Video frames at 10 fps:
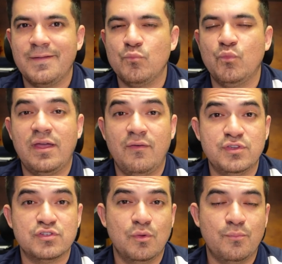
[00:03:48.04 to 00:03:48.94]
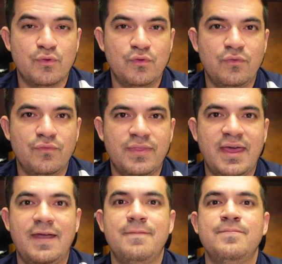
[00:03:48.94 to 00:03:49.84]
we have to show proof
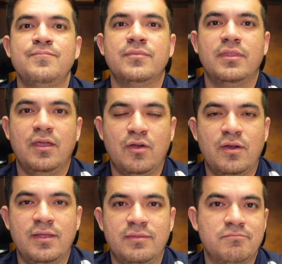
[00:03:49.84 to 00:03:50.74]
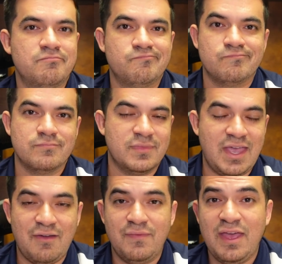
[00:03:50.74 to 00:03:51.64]
that they
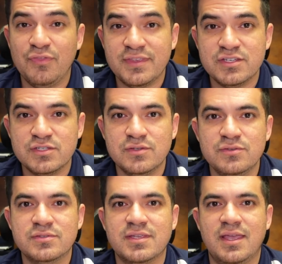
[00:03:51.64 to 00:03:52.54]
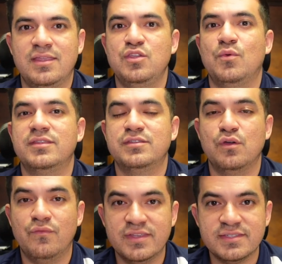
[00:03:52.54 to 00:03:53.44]
have health issues and you want to
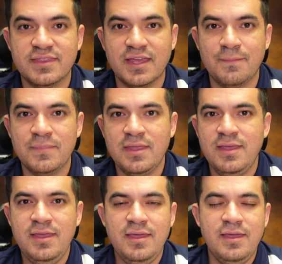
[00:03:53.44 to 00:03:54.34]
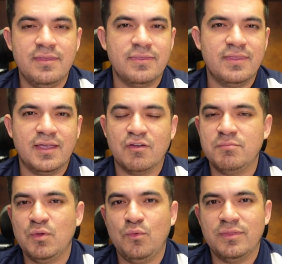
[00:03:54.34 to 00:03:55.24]
go visit them. The
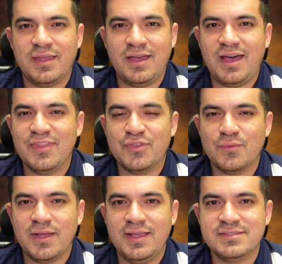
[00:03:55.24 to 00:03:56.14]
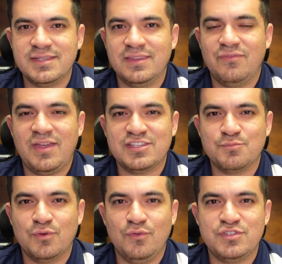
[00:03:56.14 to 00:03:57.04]
government will not authorize an advanced
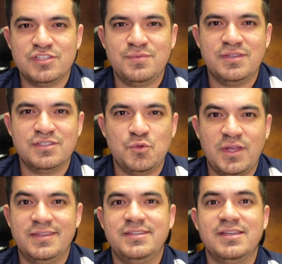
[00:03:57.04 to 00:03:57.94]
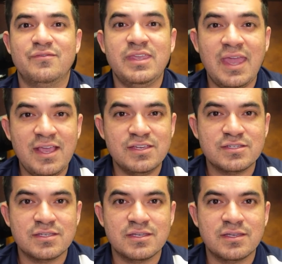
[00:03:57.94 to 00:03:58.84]
parole just because you want to take a
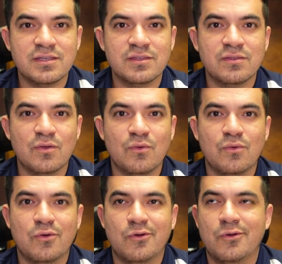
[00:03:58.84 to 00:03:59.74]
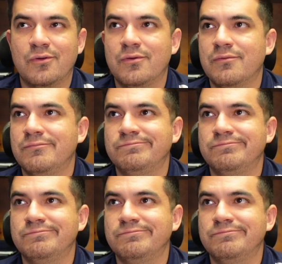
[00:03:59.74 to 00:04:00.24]
vacation or